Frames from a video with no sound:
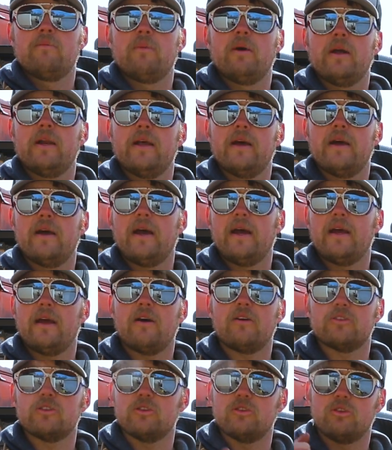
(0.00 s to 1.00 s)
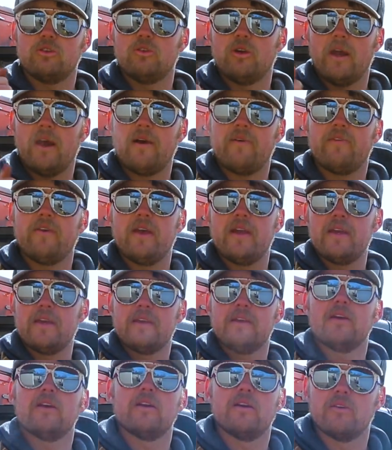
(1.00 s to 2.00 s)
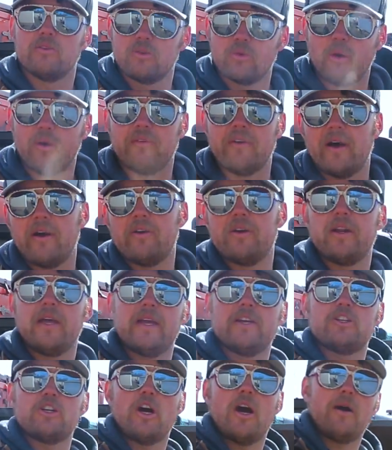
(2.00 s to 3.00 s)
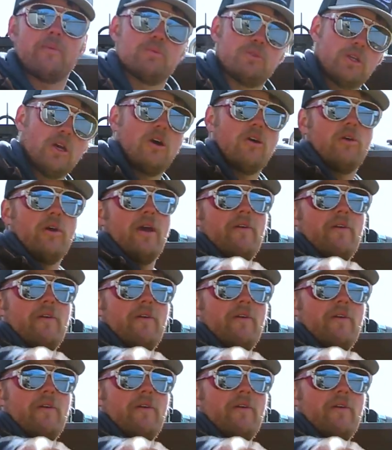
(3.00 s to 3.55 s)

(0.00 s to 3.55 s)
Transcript: but I also do have a 12-hour day job. So